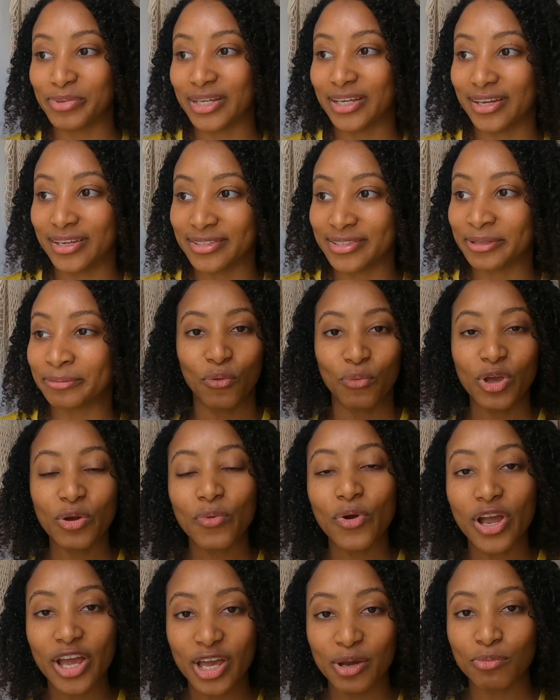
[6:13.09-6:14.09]
because we
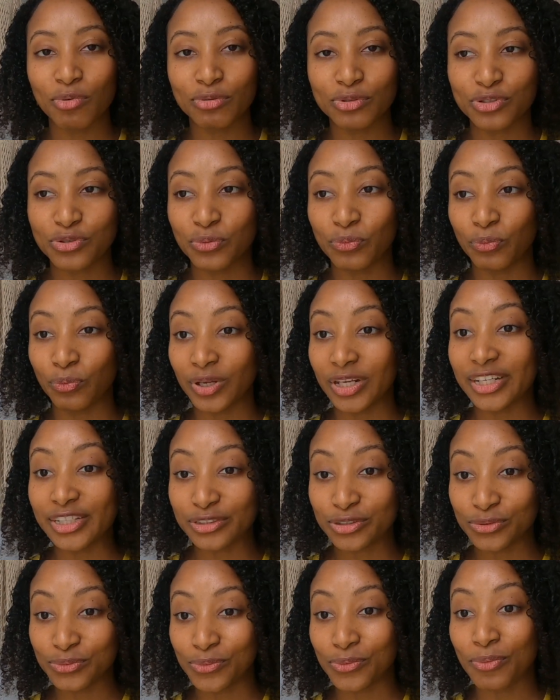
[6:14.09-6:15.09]
were able to
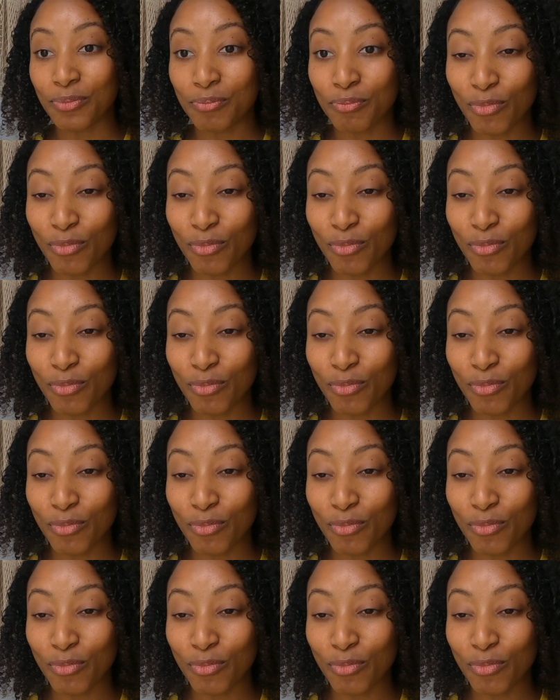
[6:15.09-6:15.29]
really do